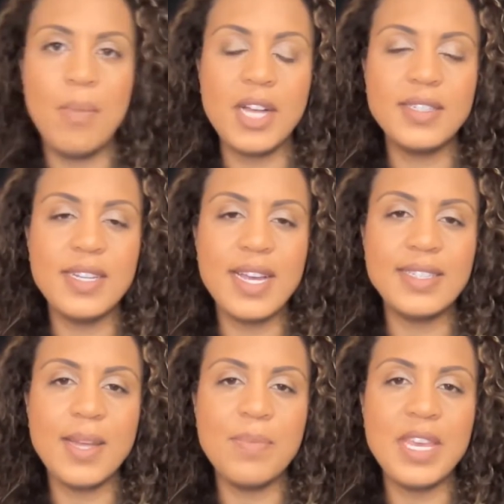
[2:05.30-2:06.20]
Boston
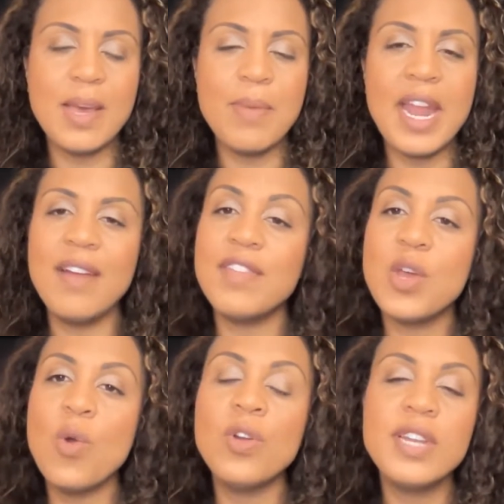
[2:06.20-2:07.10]
got something a bit out of
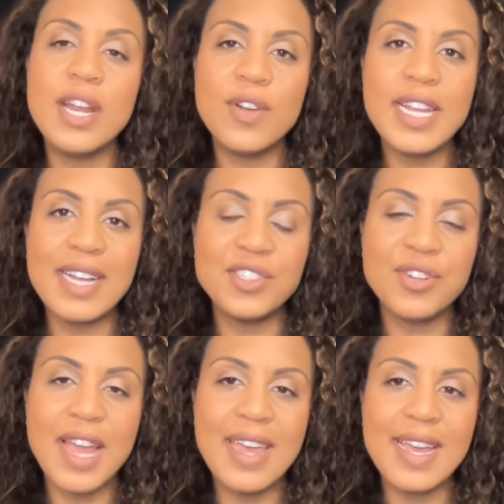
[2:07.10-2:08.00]
the ordinary
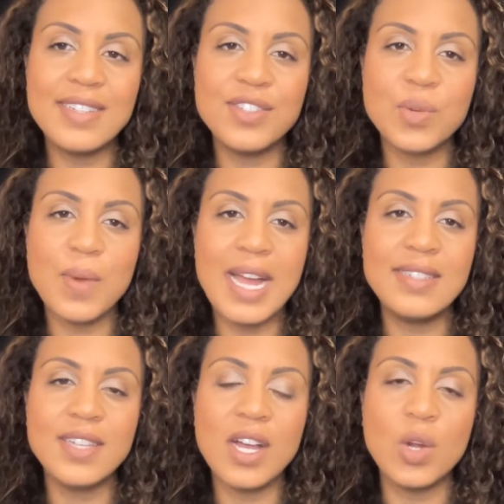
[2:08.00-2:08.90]
yesterday against the
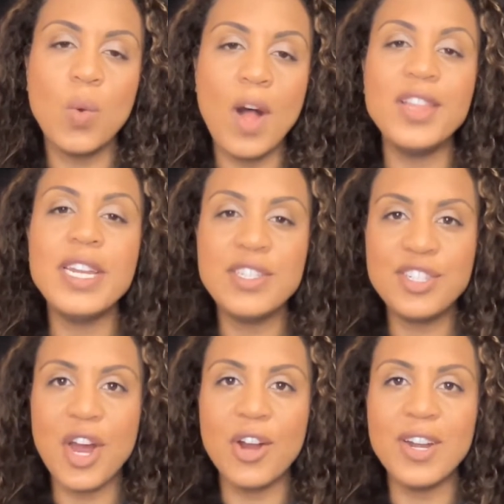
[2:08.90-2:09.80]
Reds, a quality
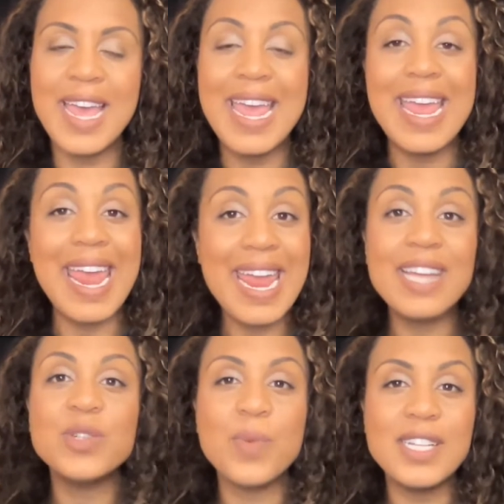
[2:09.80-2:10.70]
start
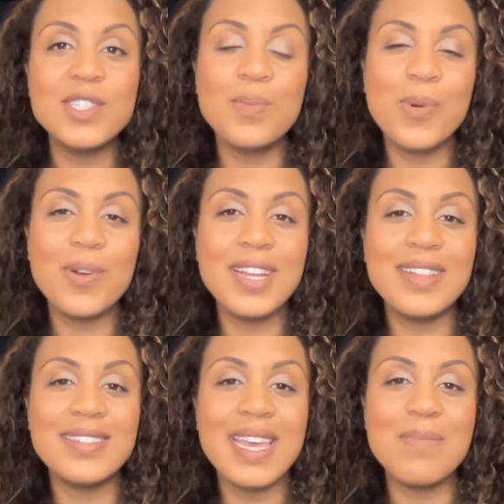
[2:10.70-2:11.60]
and run support in
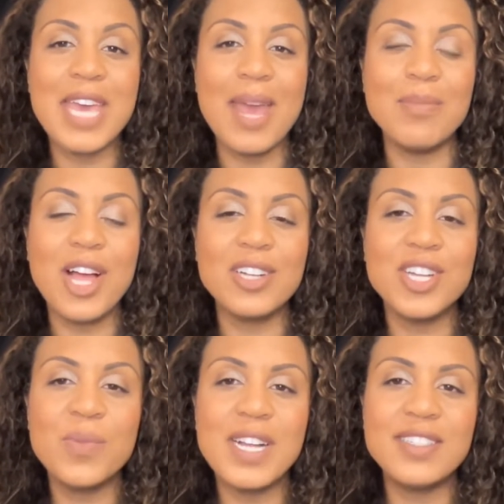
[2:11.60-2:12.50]
the same game. Locked
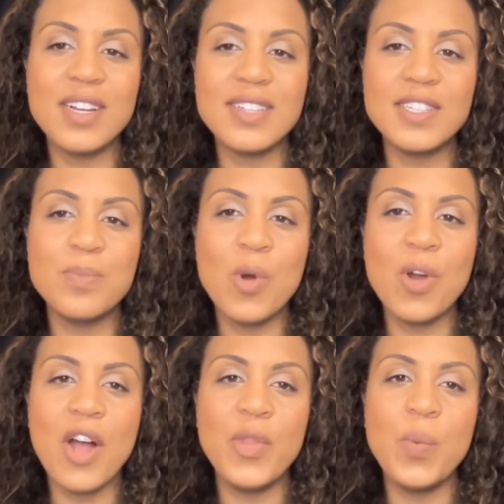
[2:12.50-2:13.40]
On Red Sox has
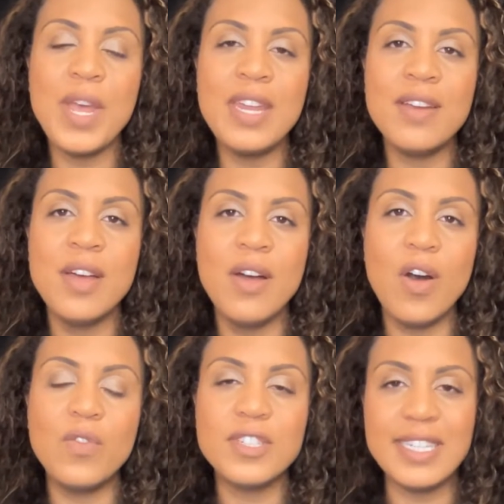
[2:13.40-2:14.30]
more on the win
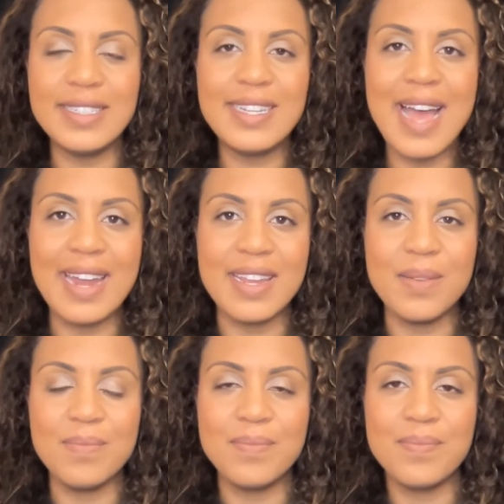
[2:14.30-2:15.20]
over Cincinnati.